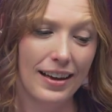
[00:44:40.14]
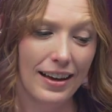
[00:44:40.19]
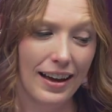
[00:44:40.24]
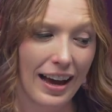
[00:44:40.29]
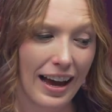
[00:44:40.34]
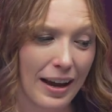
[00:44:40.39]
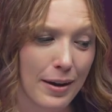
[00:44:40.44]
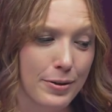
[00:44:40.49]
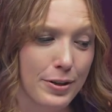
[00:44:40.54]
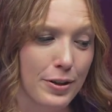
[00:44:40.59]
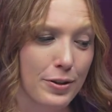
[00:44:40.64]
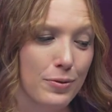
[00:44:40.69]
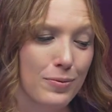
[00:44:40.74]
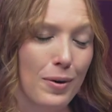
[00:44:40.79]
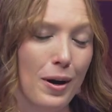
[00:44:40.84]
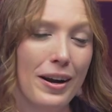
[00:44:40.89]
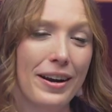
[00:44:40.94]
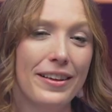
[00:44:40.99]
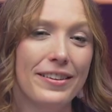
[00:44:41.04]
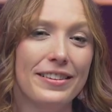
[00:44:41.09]
I just
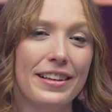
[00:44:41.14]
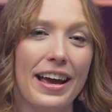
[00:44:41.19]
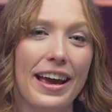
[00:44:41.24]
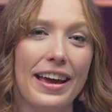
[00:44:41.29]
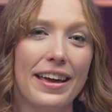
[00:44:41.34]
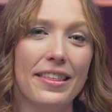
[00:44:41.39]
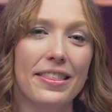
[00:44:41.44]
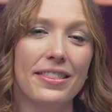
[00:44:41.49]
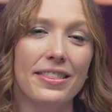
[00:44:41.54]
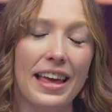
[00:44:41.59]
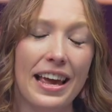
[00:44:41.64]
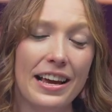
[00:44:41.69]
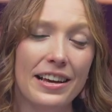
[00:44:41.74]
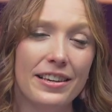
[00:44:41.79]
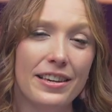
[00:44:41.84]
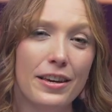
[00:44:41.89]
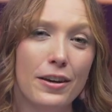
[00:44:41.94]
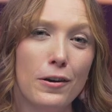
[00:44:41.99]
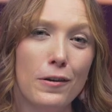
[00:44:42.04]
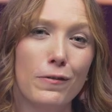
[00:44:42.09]
want to say
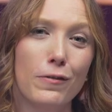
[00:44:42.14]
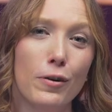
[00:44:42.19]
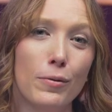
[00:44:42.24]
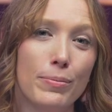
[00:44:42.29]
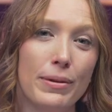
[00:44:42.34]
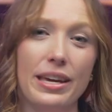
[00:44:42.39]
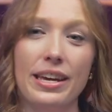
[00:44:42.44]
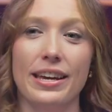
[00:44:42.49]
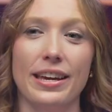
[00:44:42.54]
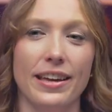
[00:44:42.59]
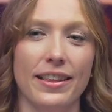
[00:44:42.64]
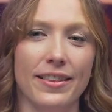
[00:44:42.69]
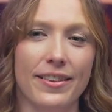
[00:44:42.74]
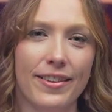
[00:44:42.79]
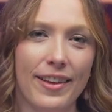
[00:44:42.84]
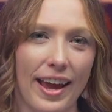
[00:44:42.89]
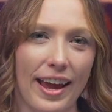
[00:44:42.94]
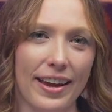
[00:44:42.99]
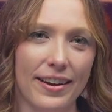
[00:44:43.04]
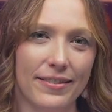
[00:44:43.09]
thank you for being
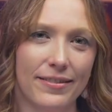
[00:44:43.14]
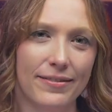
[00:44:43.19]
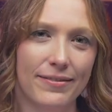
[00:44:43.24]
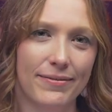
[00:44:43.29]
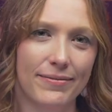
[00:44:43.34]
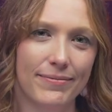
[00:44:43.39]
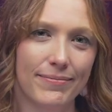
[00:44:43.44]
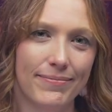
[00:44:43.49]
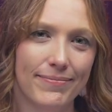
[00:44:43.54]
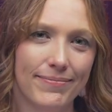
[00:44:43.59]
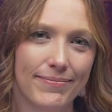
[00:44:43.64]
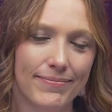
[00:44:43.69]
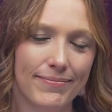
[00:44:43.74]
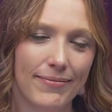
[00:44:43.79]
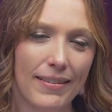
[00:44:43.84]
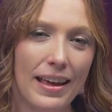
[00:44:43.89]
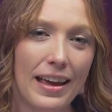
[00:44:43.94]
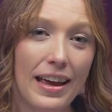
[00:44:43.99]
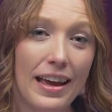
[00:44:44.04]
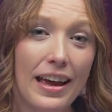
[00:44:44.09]
insane.
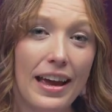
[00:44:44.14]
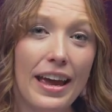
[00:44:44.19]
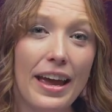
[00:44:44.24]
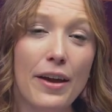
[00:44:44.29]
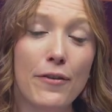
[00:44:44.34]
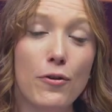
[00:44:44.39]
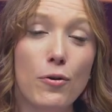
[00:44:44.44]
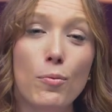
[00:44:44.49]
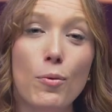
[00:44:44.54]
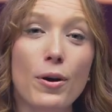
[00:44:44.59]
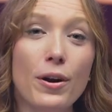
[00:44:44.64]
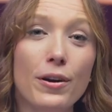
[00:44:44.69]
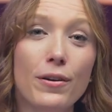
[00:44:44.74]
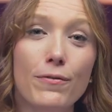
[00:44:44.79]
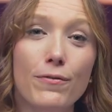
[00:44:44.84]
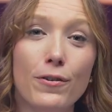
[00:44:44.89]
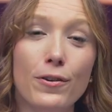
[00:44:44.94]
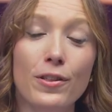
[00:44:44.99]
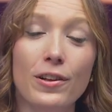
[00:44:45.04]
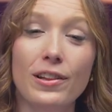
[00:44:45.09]
If it weren't
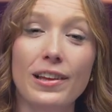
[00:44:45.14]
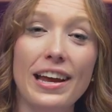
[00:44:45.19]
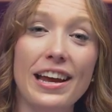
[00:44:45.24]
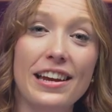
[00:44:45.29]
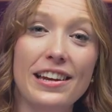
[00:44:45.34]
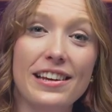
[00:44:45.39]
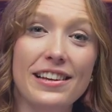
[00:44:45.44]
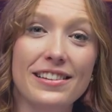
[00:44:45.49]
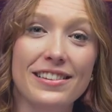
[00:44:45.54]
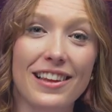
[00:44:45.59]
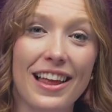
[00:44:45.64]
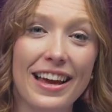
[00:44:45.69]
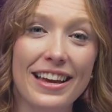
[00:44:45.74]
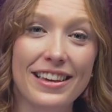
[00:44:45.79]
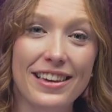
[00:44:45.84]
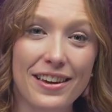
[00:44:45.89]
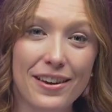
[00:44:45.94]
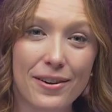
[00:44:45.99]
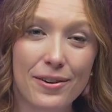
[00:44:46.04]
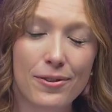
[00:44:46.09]
for the ladies
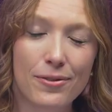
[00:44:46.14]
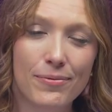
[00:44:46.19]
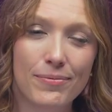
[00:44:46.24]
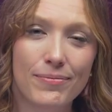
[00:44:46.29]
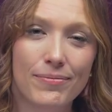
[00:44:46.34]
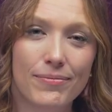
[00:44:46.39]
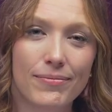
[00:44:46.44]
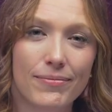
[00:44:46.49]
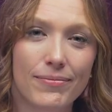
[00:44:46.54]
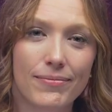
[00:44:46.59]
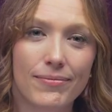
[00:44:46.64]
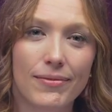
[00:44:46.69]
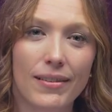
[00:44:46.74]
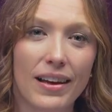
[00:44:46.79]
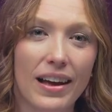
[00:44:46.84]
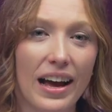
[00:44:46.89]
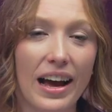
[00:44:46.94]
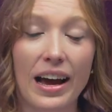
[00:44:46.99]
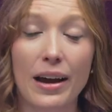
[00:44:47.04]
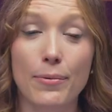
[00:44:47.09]
like you,
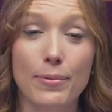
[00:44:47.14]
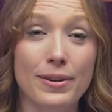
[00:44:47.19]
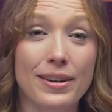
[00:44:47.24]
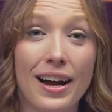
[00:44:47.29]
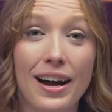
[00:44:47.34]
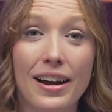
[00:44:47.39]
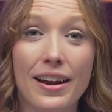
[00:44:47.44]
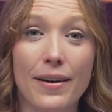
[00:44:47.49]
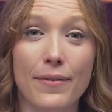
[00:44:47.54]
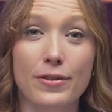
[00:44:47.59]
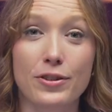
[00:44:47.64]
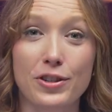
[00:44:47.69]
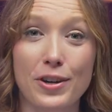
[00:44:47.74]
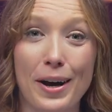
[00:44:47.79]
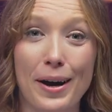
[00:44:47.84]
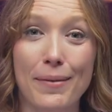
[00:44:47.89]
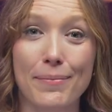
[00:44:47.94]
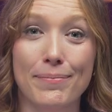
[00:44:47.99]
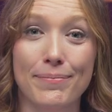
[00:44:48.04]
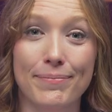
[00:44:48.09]
I would not have a job.